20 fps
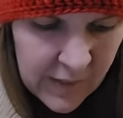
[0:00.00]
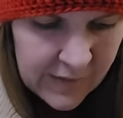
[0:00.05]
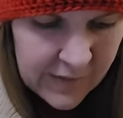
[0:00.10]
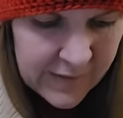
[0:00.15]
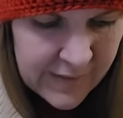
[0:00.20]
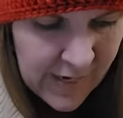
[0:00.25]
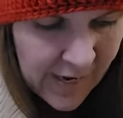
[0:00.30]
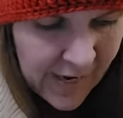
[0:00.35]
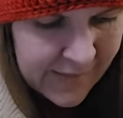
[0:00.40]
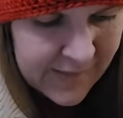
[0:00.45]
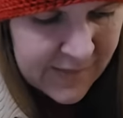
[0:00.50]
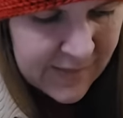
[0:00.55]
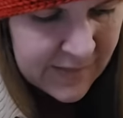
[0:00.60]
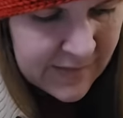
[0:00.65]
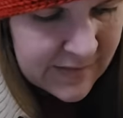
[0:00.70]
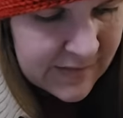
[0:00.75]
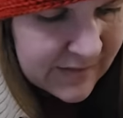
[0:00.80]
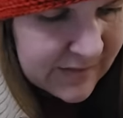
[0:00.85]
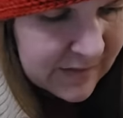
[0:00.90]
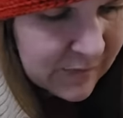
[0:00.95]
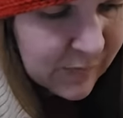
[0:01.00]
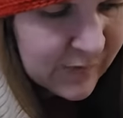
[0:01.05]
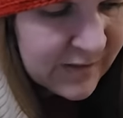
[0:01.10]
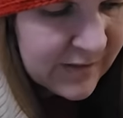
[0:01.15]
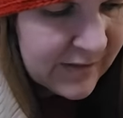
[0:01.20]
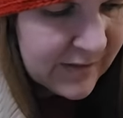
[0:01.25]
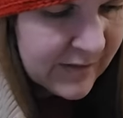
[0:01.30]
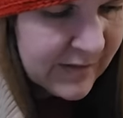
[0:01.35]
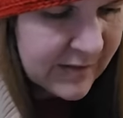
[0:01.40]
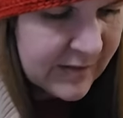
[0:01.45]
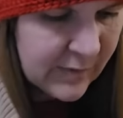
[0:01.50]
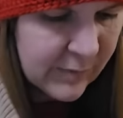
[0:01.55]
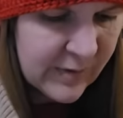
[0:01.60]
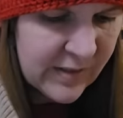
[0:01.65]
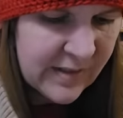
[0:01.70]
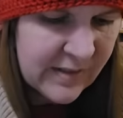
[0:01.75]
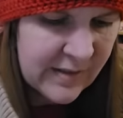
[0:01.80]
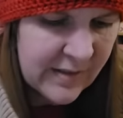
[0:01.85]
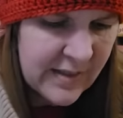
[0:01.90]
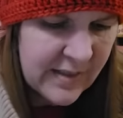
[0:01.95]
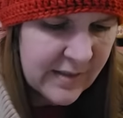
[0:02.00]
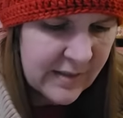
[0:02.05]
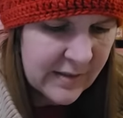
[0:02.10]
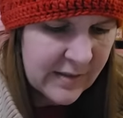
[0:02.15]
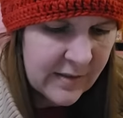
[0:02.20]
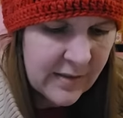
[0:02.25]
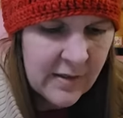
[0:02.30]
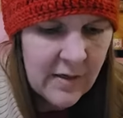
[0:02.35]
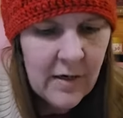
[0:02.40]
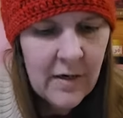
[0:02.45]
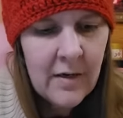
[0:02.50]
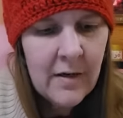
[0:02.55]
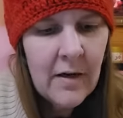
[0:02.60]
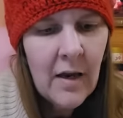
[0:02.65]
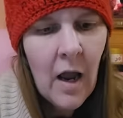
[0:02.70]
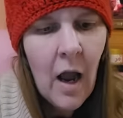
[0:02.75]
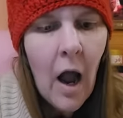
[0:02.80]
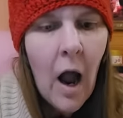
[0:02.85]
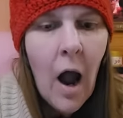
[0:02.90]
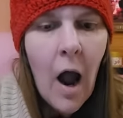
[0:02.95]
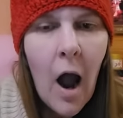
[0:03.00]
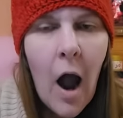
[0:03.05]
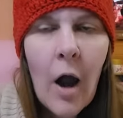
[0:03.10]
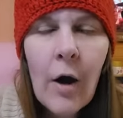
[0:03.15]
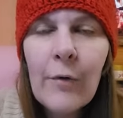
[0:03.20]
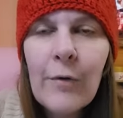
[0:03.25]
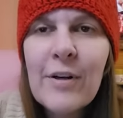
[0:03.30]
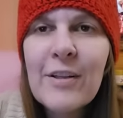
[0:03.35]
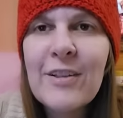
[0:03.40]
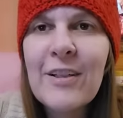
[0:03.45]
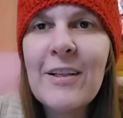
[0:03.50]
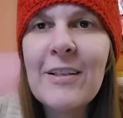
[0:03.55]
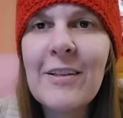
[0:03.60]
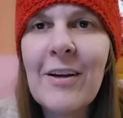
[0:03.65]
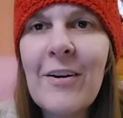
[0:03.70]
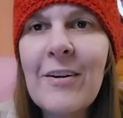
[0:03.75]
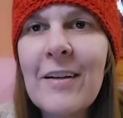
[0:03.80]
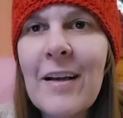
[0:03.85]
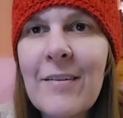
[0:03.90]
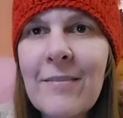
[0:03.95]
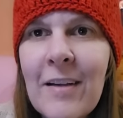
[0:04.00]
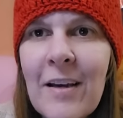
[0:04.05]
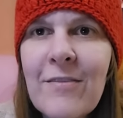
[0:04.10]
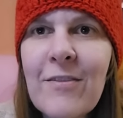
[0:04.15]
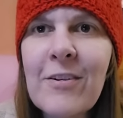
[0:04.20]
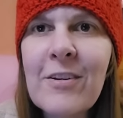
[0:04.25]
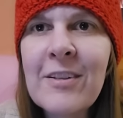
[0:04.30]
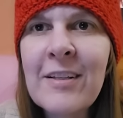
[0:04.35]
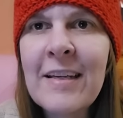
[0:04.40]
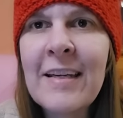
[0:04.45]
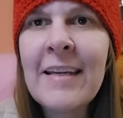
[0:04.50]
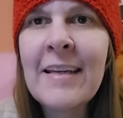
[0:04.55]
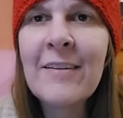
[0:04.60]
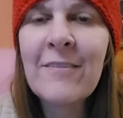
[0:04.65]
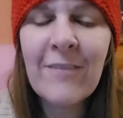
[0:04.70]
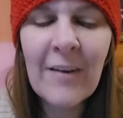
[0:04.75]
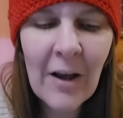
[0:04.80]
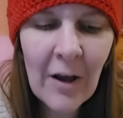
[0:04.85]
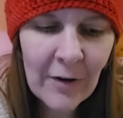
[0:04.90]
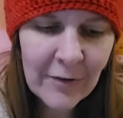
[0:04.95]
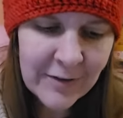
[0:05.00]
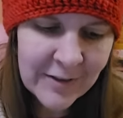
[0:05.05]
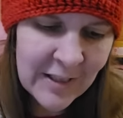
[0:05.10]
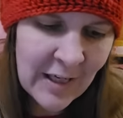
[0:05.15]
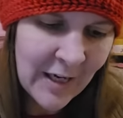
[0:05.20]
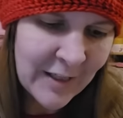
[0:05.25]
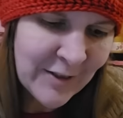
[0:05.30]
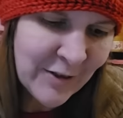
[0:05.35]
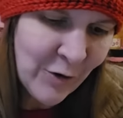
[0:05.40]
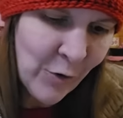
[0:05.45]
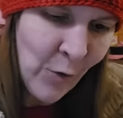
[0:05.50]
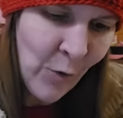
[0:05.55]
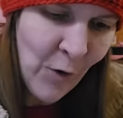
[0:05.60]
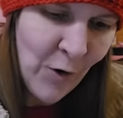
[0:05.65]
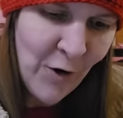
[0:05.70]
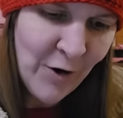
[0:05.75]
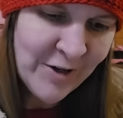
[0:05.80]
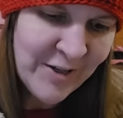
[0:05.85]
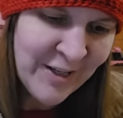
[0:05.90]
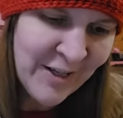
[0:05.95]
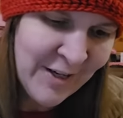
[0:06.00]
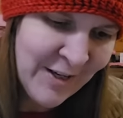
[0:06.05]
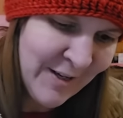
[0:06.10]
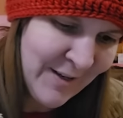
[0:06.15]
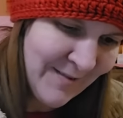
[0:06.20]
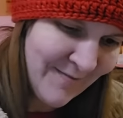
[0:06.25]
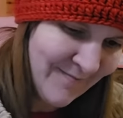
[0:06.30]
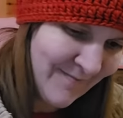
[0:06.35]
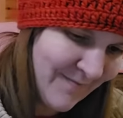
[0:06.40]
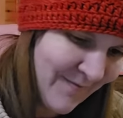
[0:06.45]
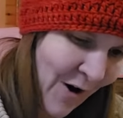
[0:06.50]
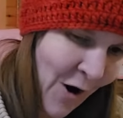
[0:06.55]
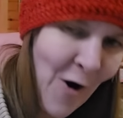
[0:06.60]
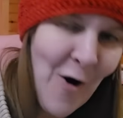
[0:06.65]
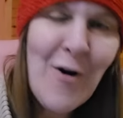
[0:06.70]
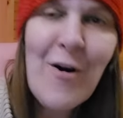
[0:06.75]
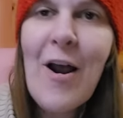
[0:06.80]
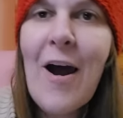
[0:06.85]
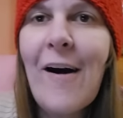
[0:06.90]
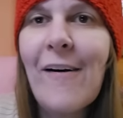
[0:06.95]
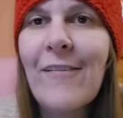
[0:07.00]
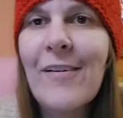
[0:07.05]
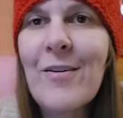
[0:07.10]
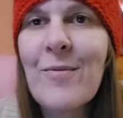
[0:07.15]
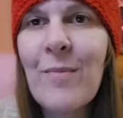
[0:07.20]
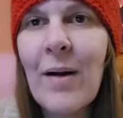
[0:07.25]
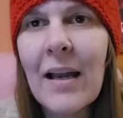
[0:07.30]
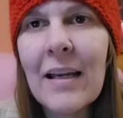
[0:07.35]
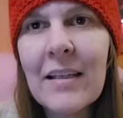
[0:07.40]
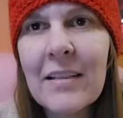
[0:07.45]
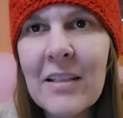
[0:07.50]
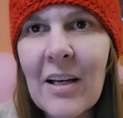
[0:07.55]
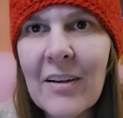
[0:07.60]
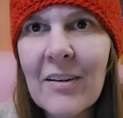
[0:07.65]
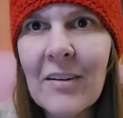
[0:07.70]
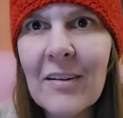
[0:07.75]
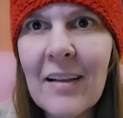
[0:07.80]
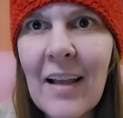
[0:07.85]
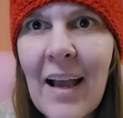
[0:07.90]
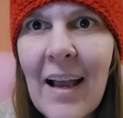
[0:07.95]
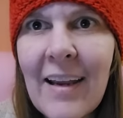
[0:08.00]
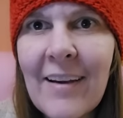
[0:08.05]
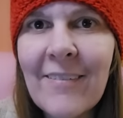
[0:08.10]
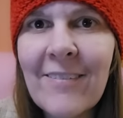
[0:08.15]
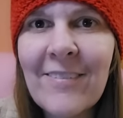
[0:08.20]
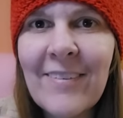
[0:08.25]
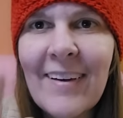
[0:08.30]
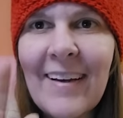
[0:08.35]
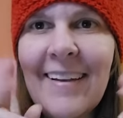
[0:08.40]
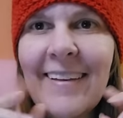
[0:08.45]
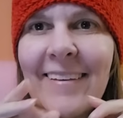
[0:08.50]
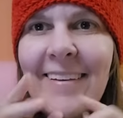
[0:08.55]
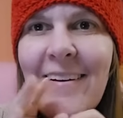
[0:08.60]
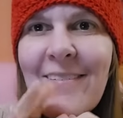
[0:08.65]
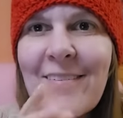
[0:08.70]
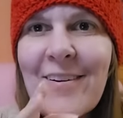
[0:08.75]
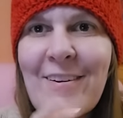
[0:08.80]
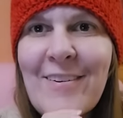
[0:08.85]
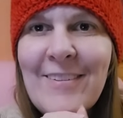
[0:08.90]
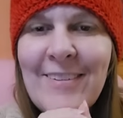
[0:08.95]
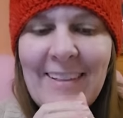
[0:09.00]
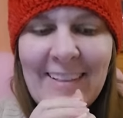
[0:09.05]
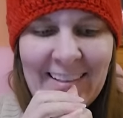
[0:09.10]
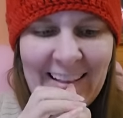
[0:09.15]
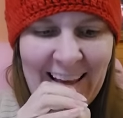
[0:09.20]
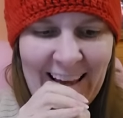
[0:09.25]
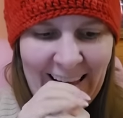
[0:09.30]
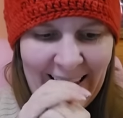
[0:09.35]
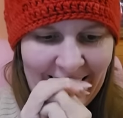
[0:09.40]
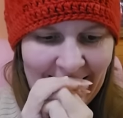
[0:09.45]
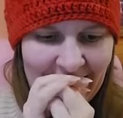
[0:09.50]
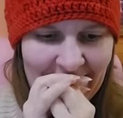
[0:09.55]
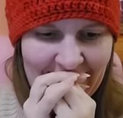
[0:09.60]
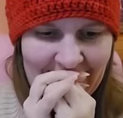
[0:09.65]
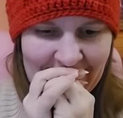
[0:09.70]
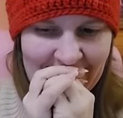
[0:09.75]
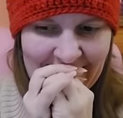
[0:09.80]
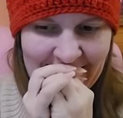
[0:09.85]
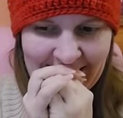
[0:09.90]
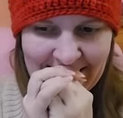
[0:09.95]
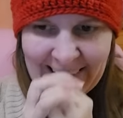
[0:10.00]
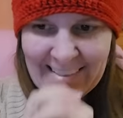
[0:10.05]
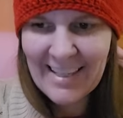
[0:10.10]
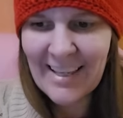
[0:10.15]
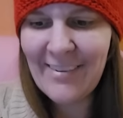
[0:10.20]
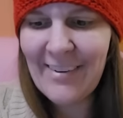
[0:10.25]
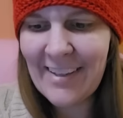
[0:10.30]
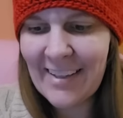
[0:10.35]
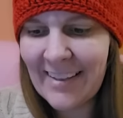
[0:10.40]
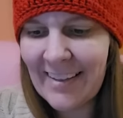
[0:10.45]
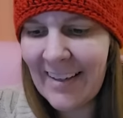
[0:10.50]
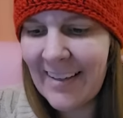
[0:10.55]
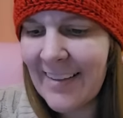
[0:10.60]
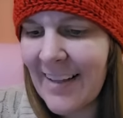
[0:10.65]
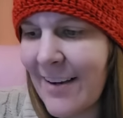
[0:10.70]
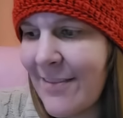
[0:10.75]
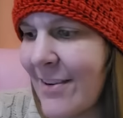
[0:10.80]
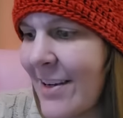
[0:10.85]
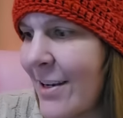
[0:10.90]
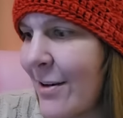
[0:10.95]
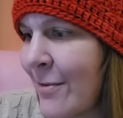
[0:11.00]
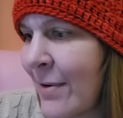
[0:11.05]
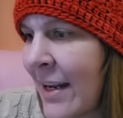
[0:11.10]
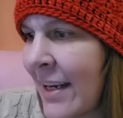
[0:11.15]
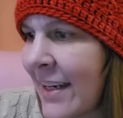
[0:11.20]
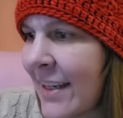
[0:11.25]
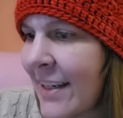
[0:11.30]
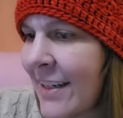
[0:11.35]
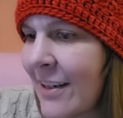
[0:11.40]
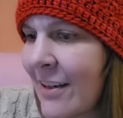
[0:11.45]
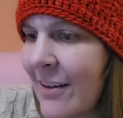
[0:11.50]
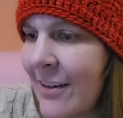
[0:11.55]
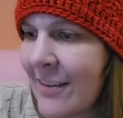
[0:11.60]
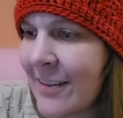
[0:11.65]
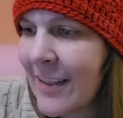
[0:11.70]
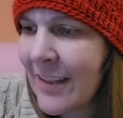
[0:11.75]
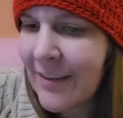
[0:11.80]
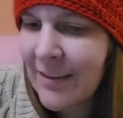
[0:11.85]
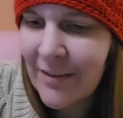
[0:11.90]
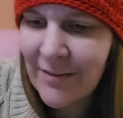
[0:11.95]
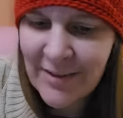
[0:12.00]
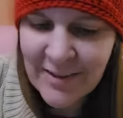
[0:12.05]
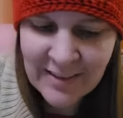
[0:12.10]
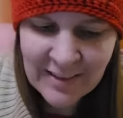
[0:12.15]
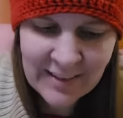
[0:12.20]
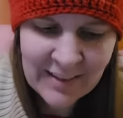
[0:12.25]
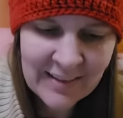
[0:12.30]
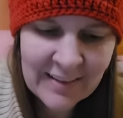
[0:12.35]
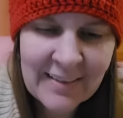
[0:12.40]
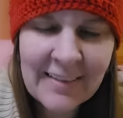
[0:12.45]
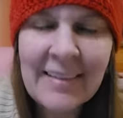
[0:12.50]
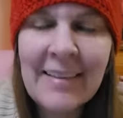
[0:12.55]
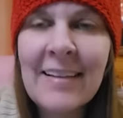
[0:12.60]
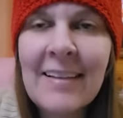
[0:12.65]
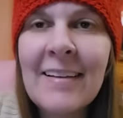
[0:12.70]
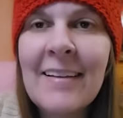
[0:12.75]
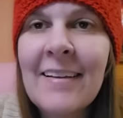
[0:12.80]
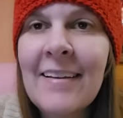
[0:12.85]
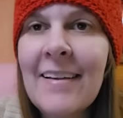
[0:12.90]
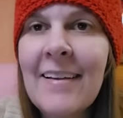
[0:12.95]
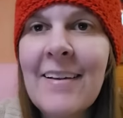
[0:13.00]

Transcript: Nice. What's this? What's this? Oh, it's a yarn I've never seen, felt, touch, or heard of in my entire life. I love yarns like that. I love it. I love it when I get a yarn that I've never seen,